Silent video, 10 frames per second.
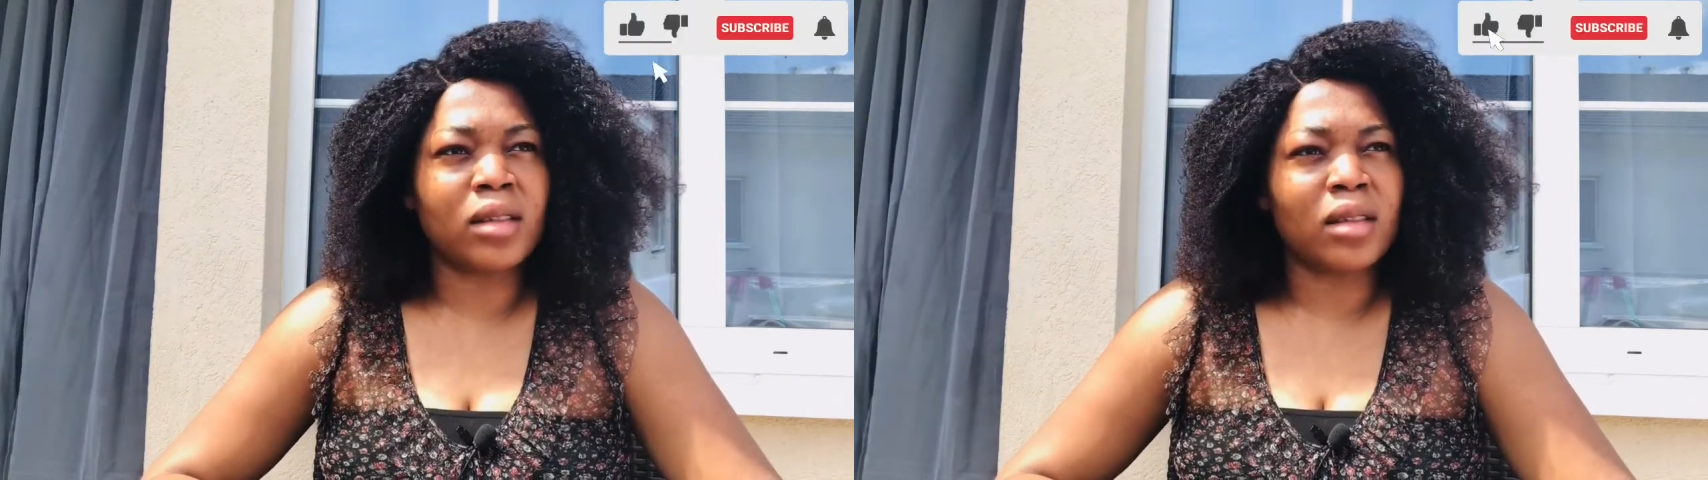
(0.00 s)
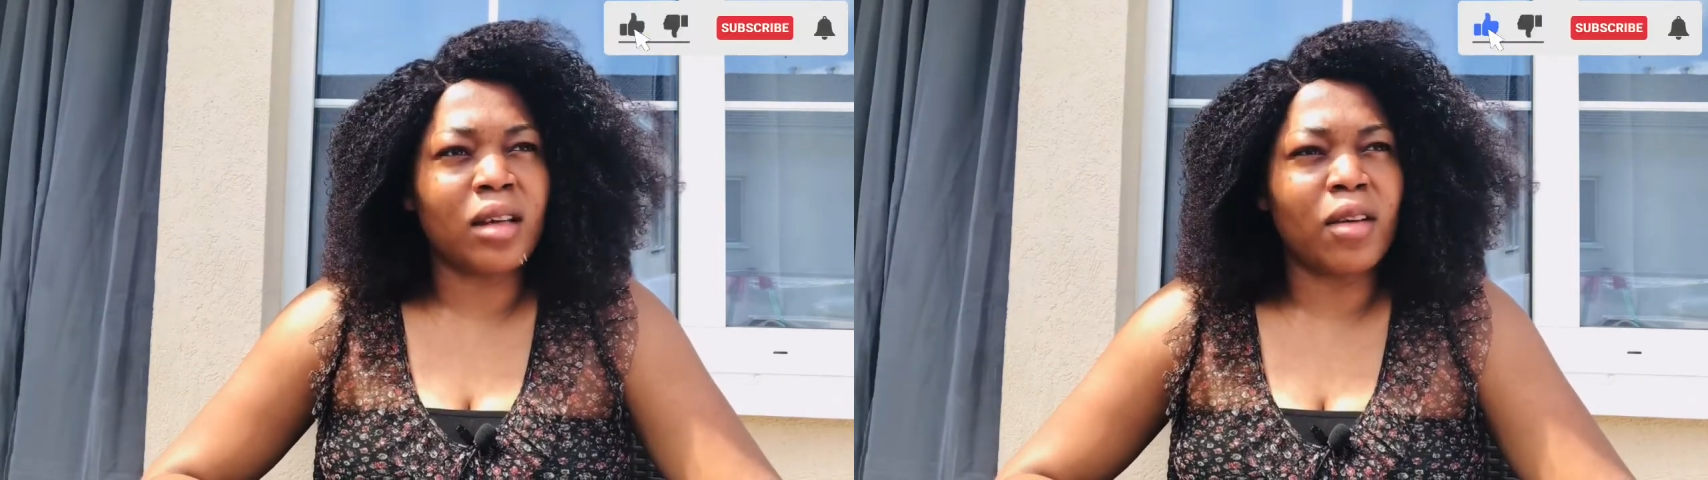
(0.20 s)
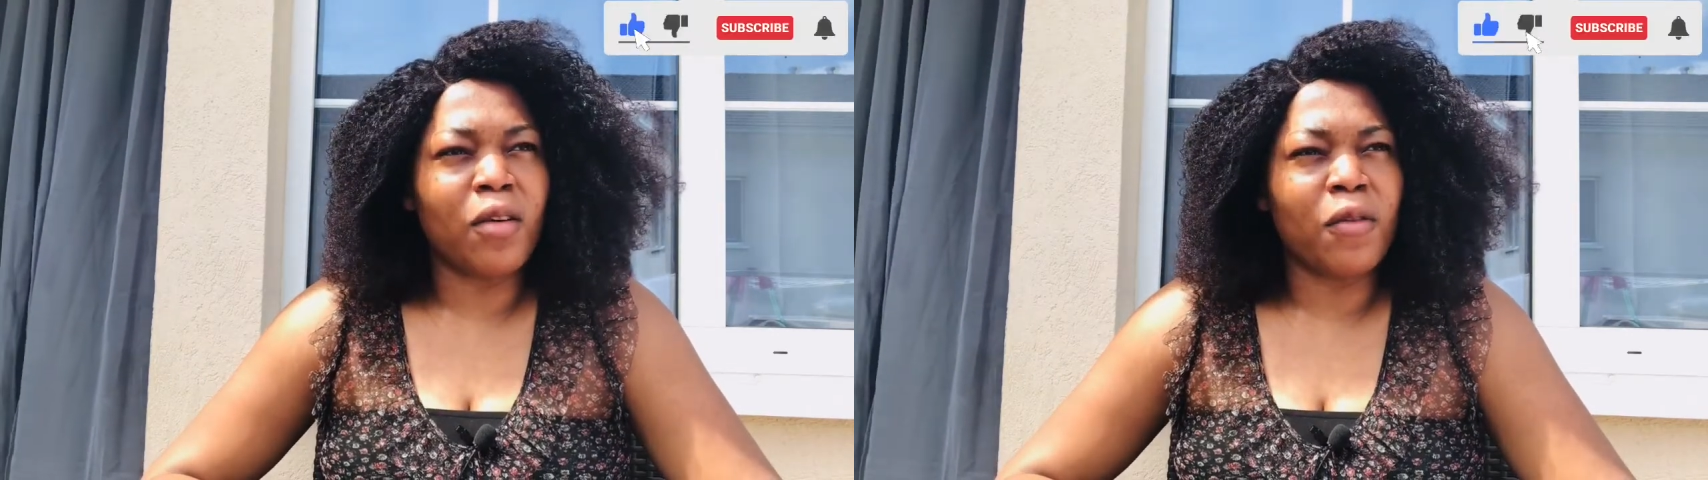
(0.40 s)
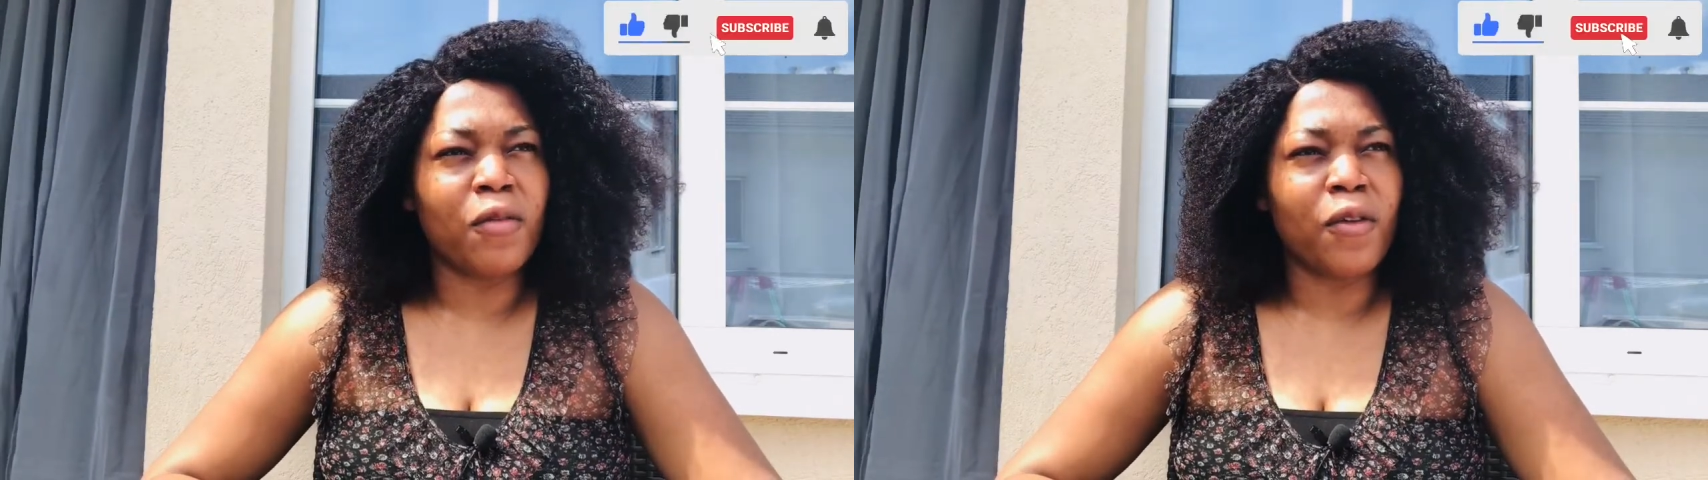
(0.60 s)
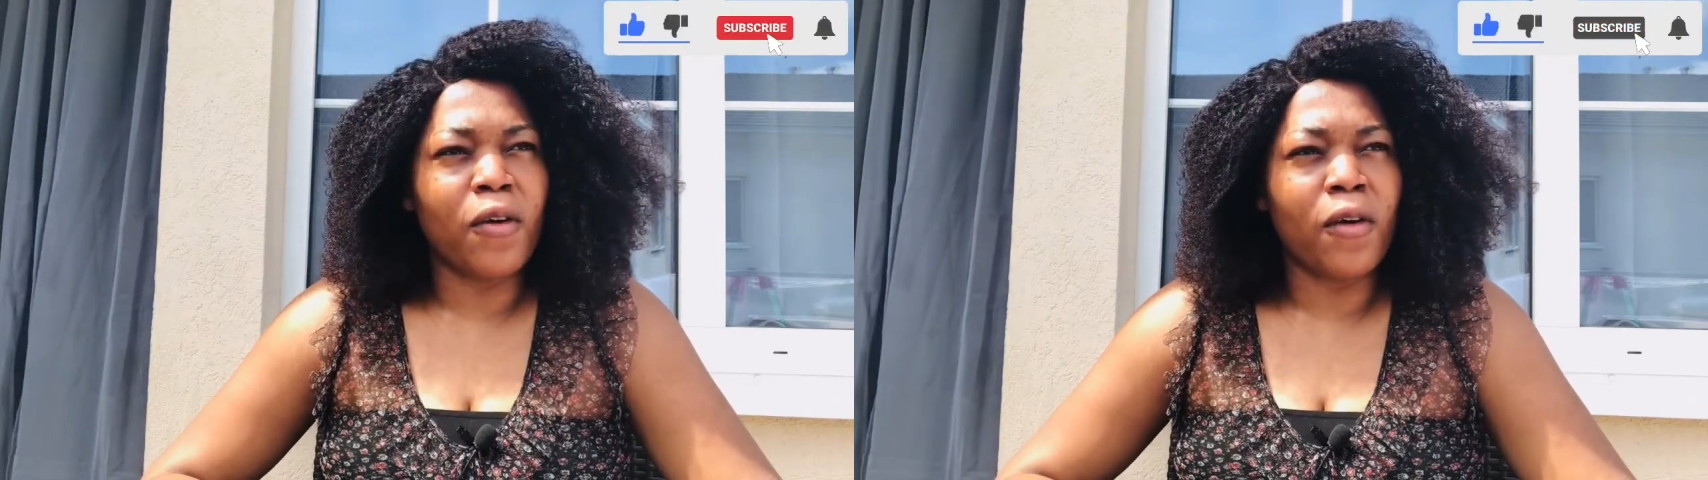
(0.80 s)
3 or
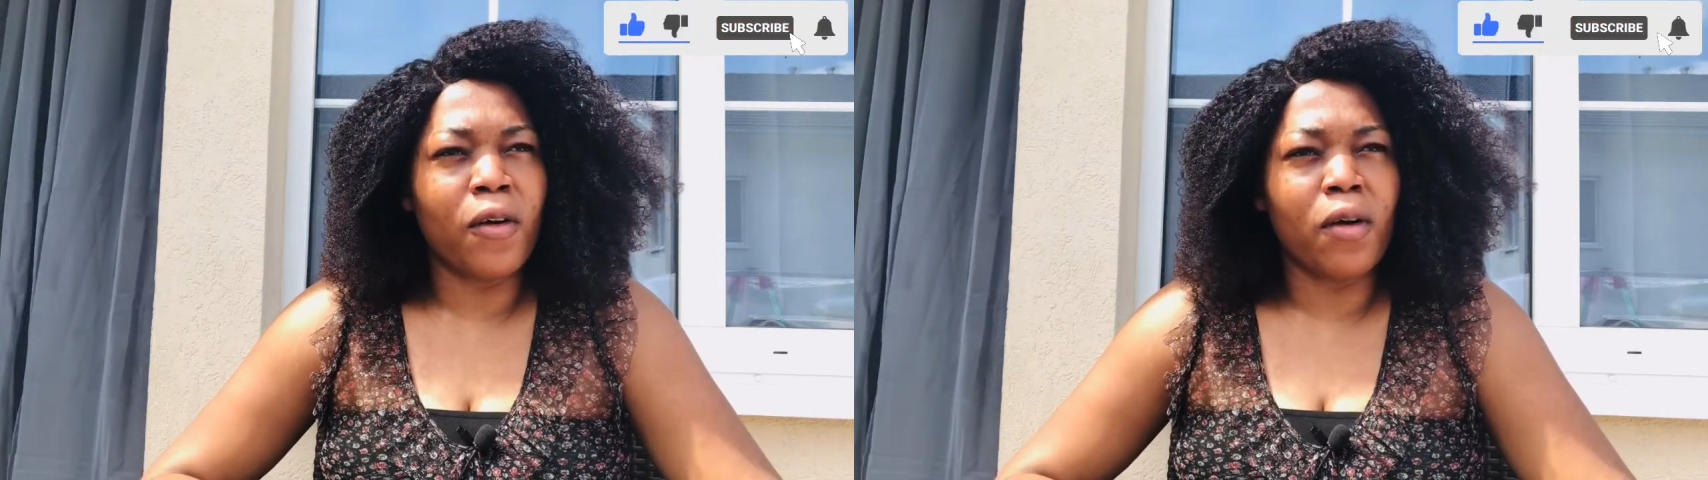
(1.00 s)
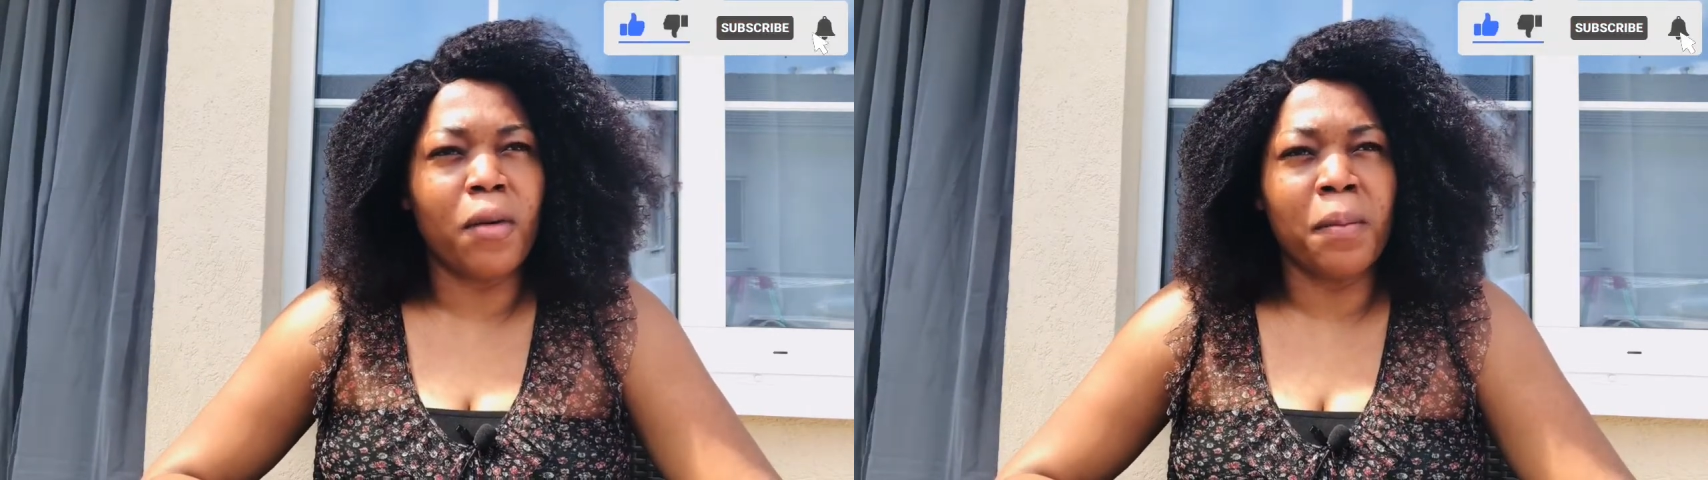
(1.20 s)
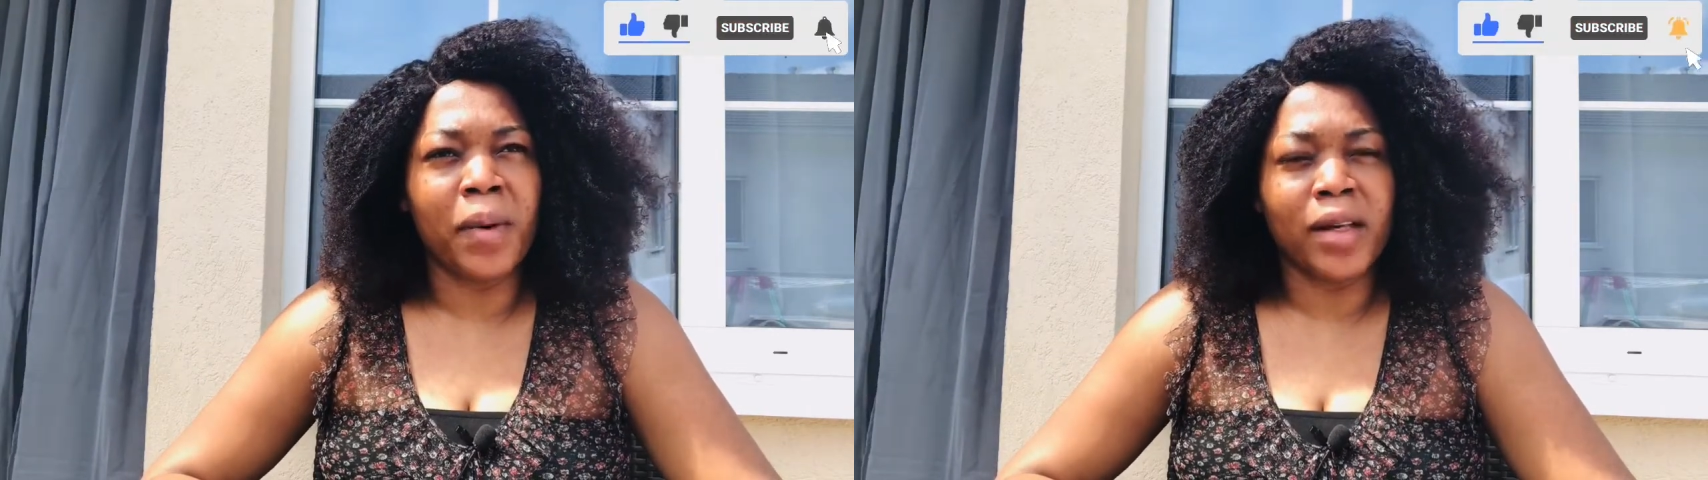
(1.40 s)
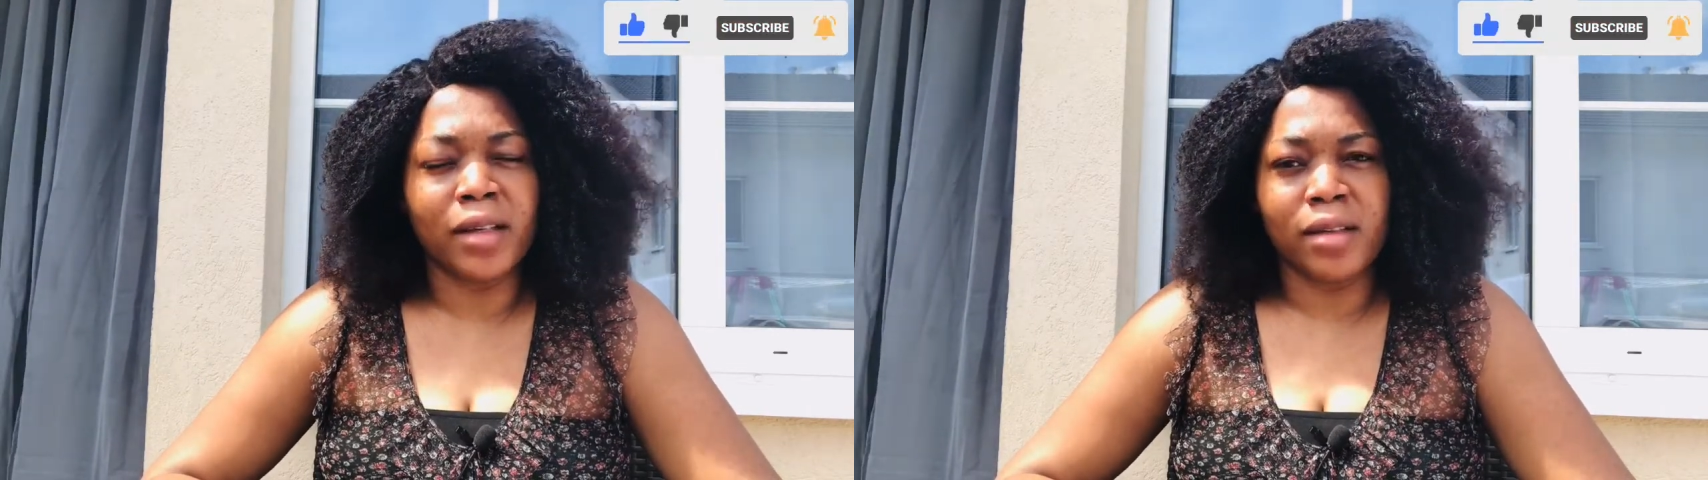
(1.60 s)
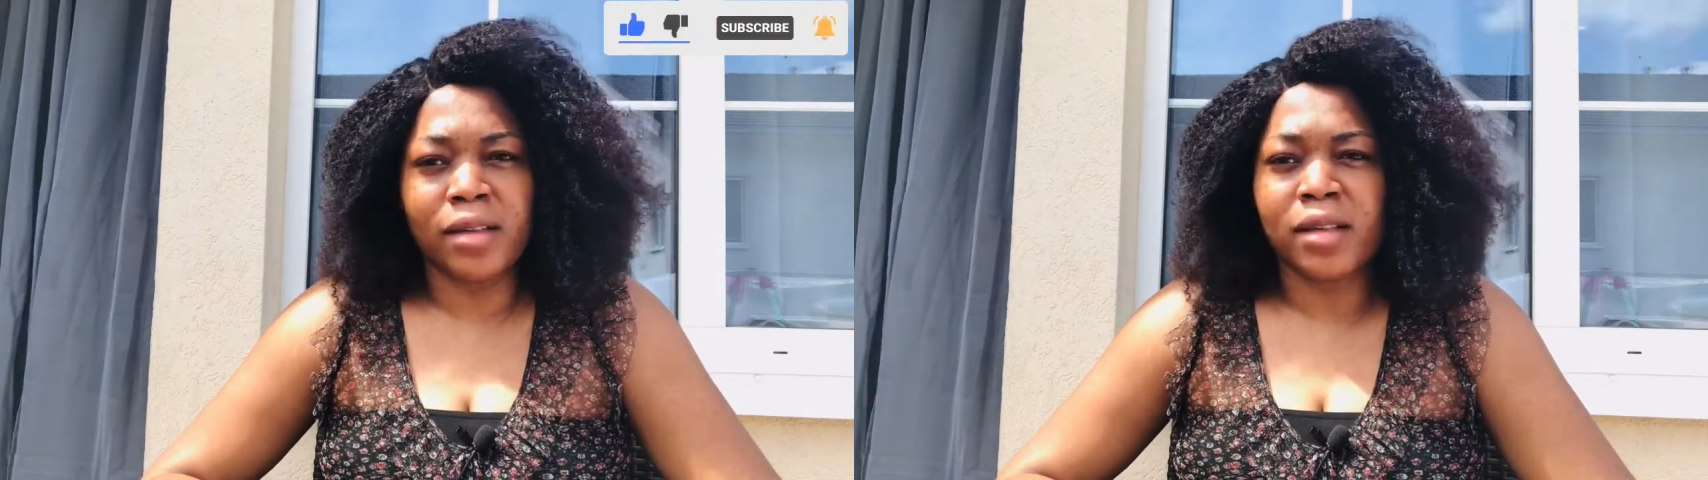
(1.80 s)
4
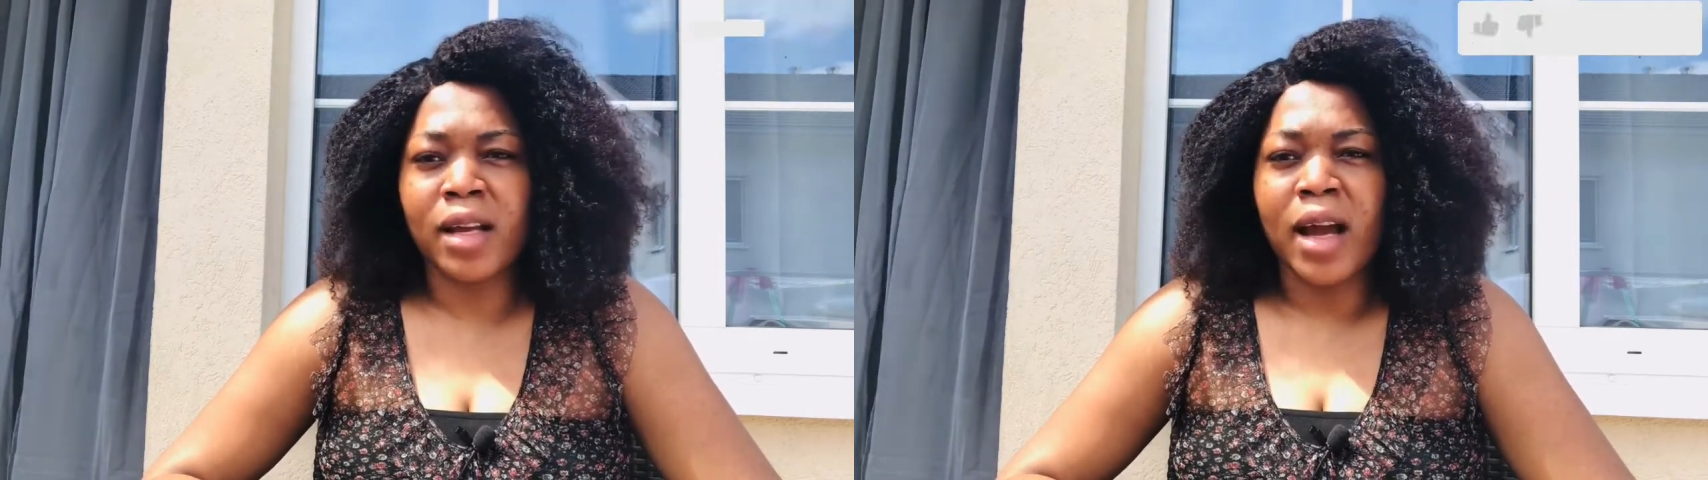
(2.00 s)
companies,